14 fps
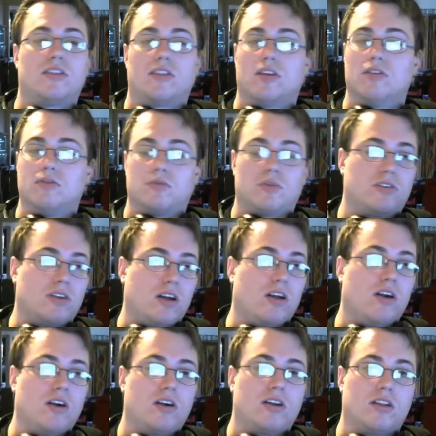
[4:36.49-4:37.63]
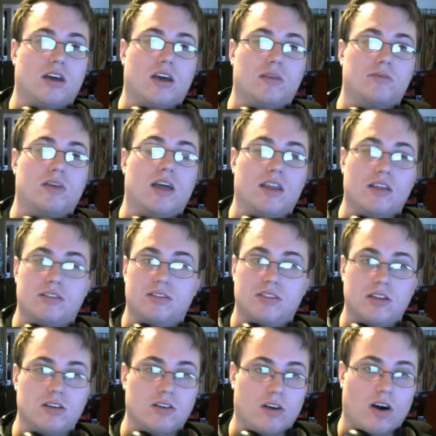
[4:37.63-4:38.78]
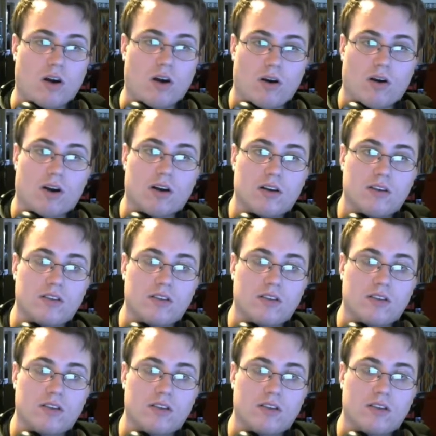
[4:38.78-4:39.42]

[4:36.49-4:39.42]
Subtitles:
those were great archetypes, and they still are.